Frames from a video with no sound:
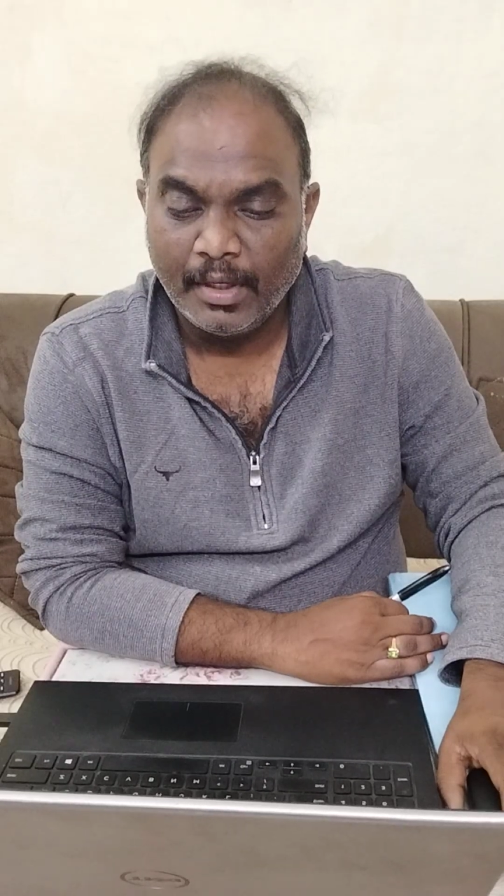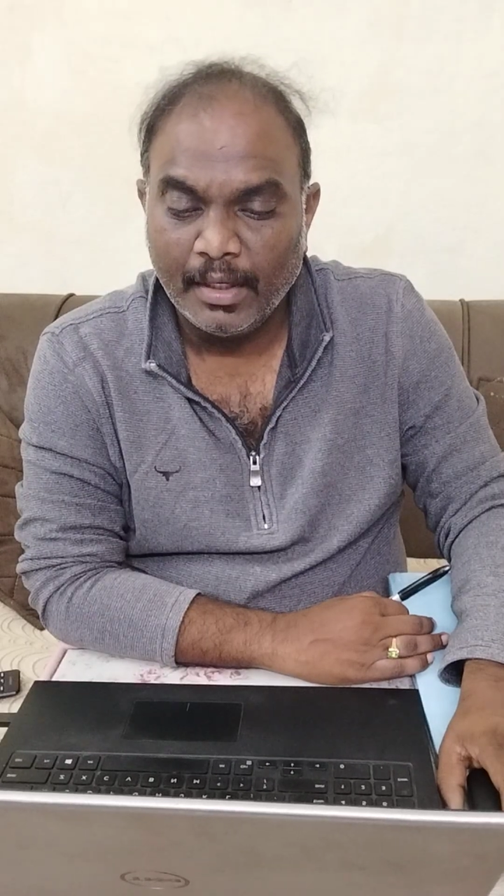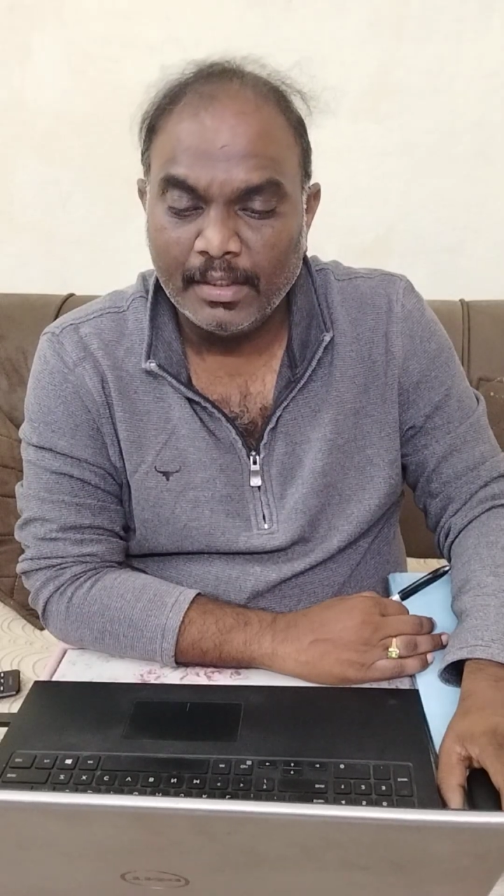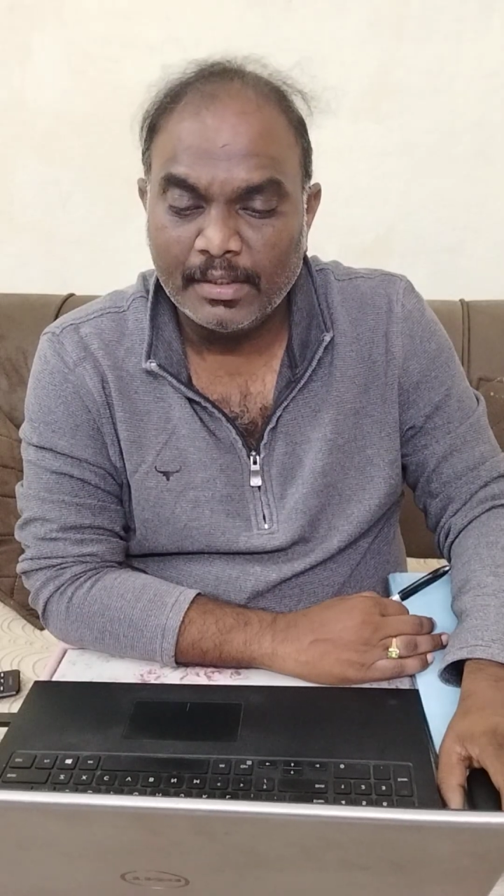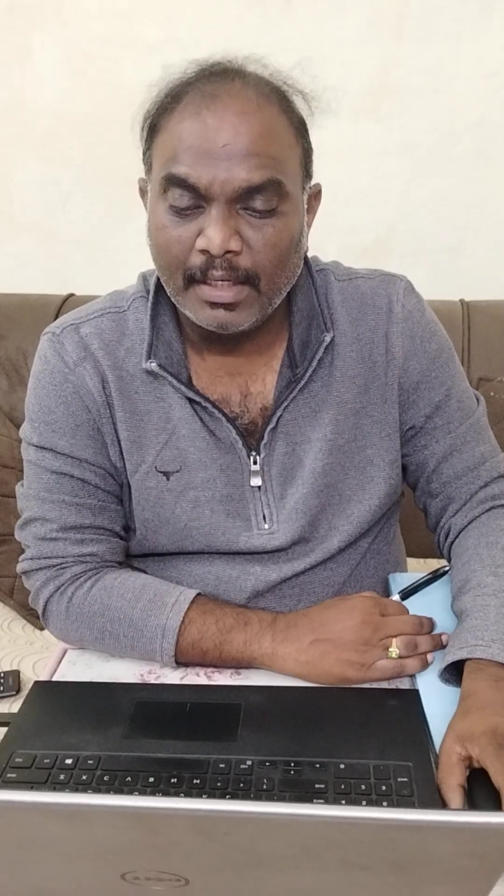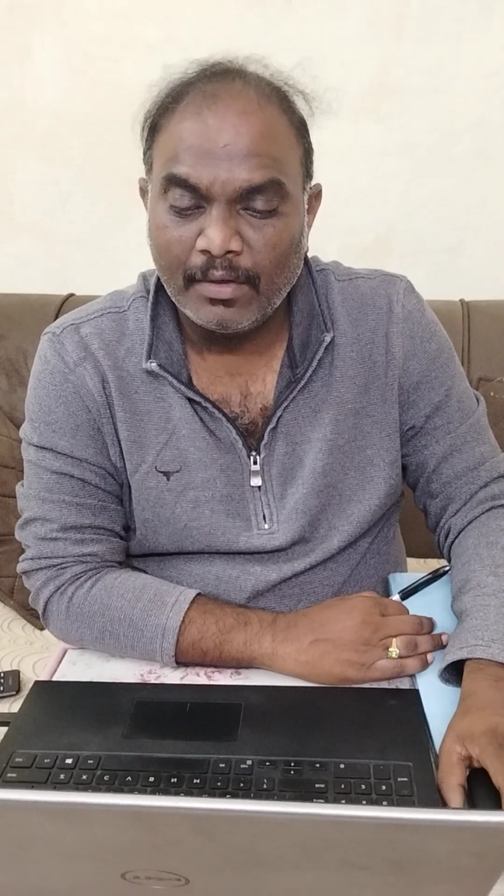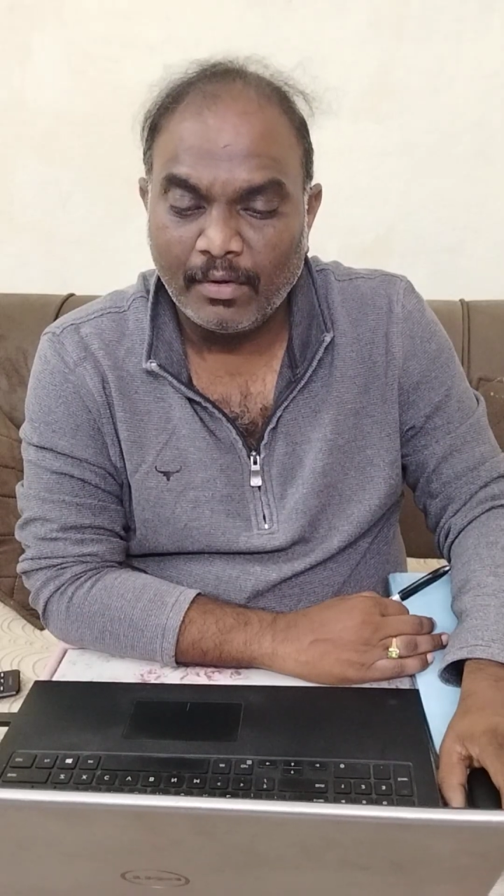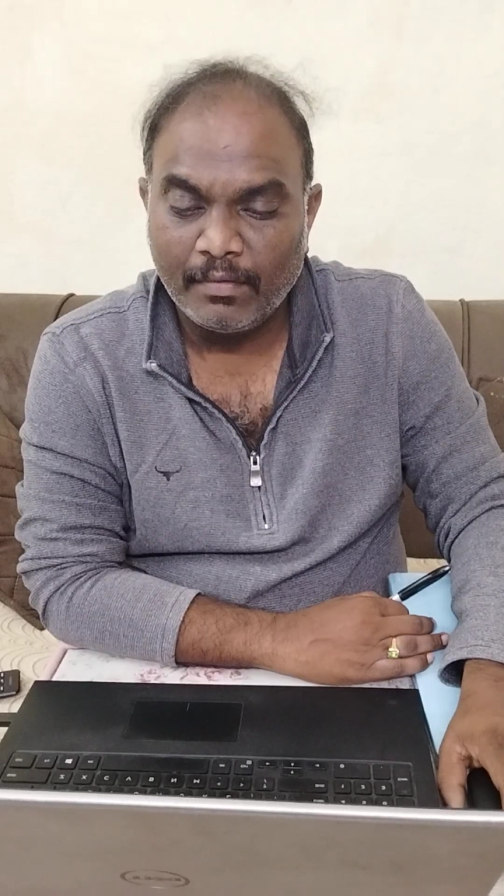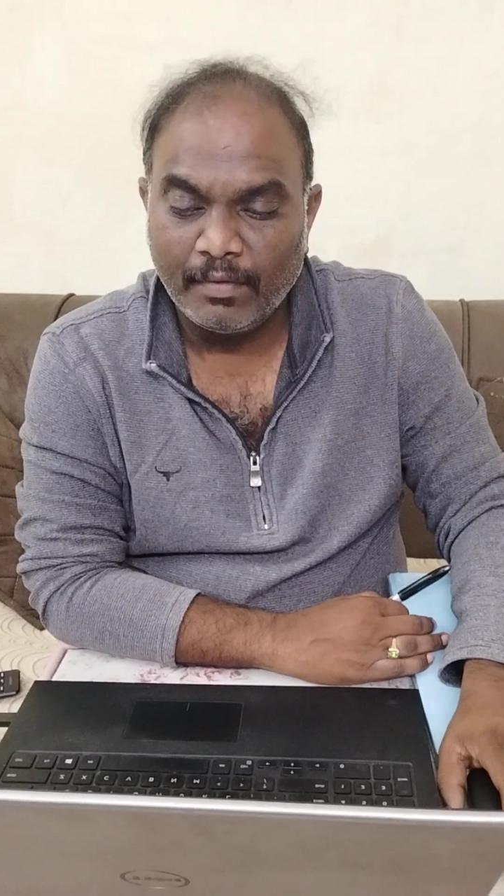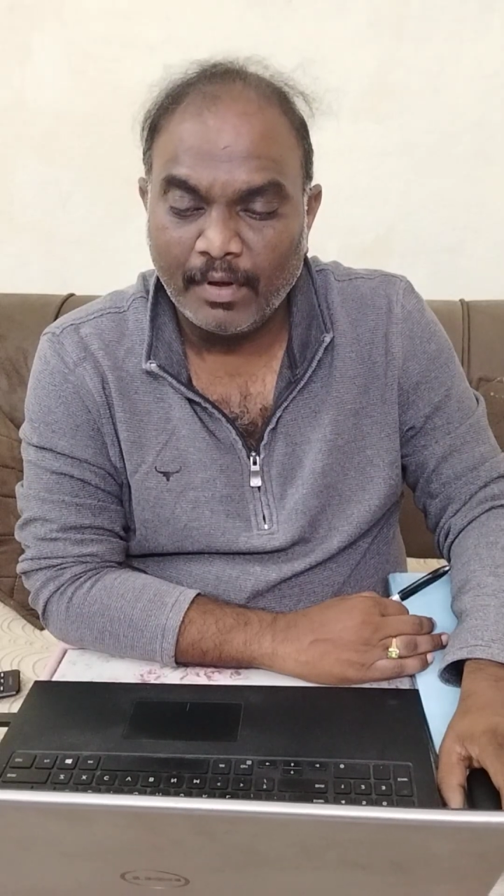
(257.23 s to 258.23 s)
Insight
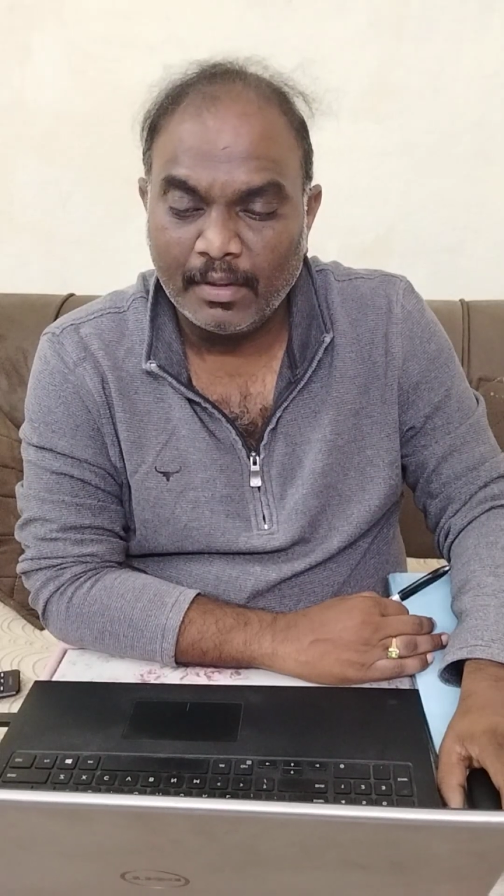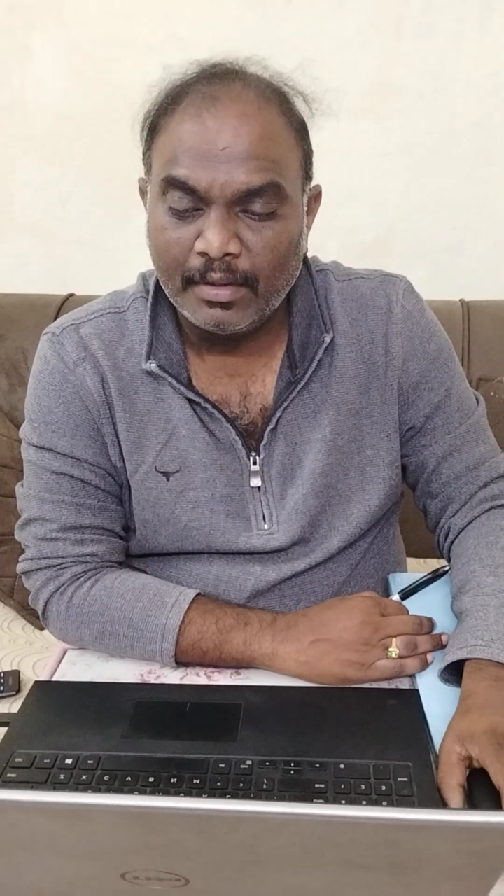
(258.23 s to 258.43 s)
of a